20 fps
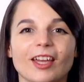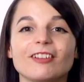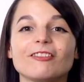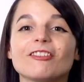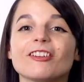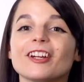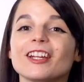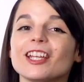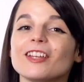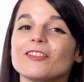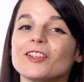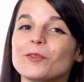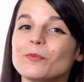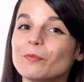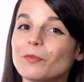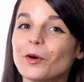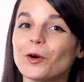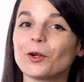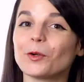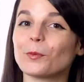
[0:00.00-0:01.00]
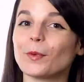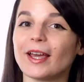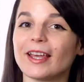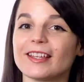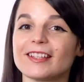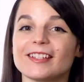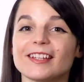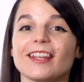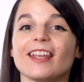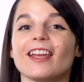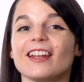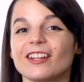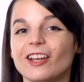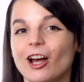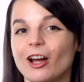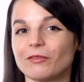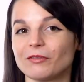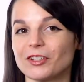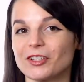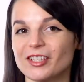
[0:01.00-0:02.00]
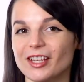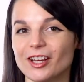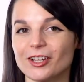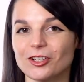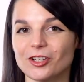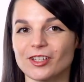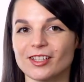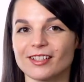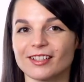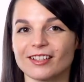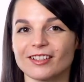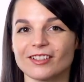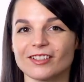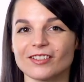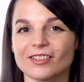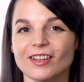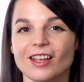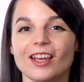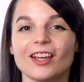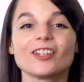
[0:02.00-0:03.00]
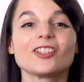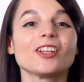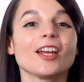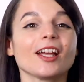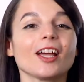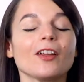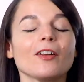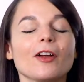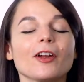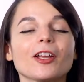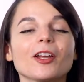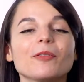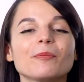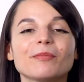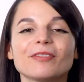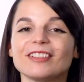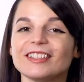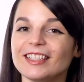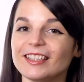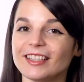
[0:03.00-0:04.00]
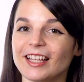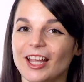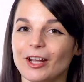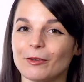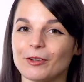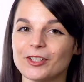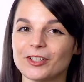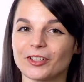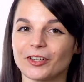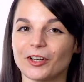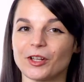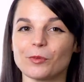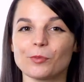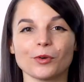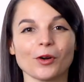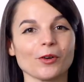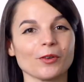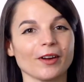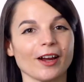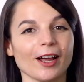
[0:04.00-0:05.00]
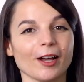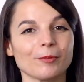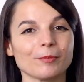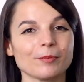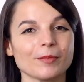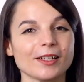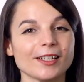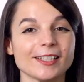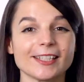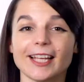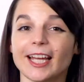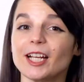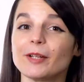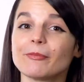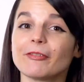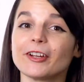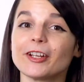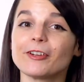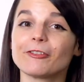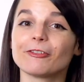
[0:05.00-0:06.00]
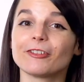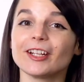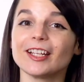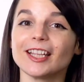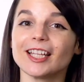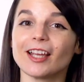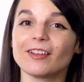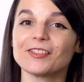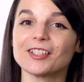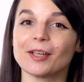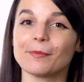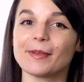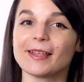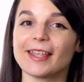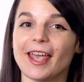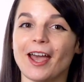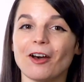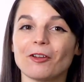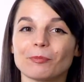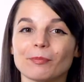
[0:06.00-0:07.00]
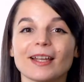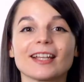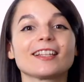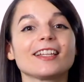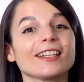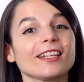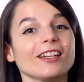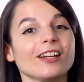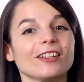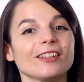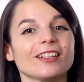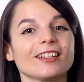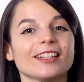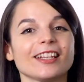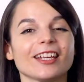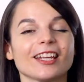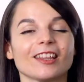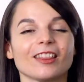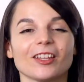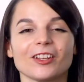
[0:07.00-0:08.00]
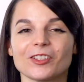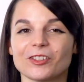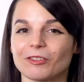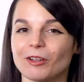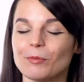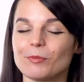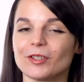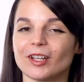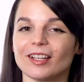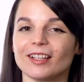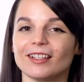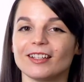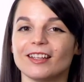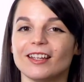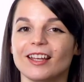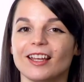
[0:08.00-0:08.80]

And for even more ways to gain conversation skills, check out our complete language learning program. Sign up for your free lifetime account by clicking on the link in the description.